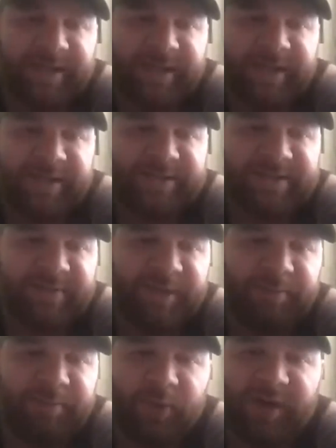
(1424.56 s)
some
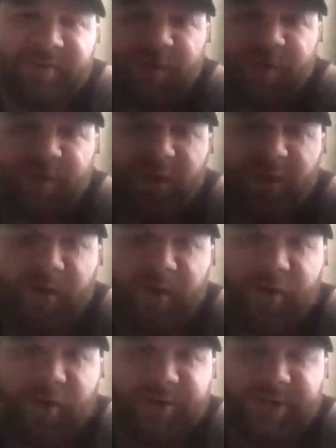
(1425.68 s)
people have all
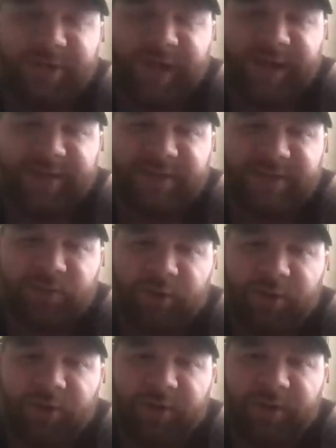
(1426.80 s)
the genetics in the
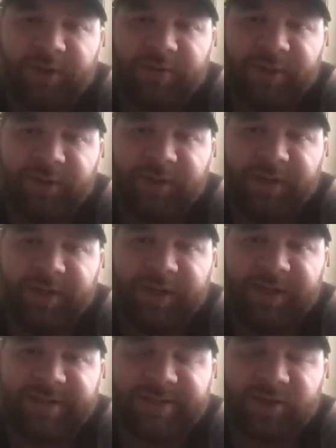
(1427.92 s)
world and the ability to
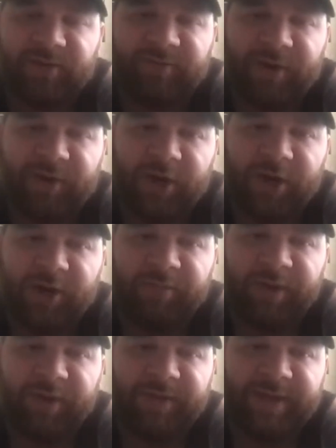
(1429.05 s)
get so far,
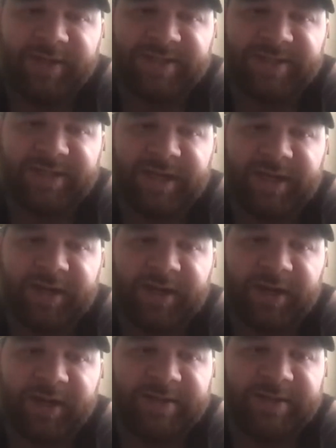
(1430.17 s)
but they just
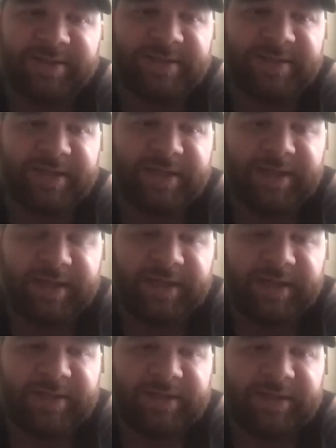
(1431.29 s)
cannot
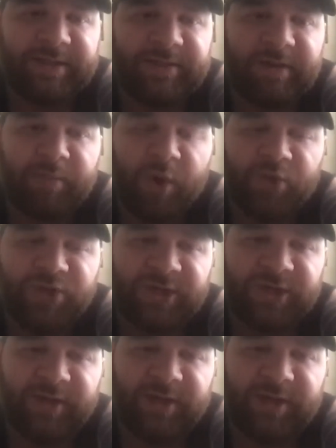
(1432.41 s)
emotionally or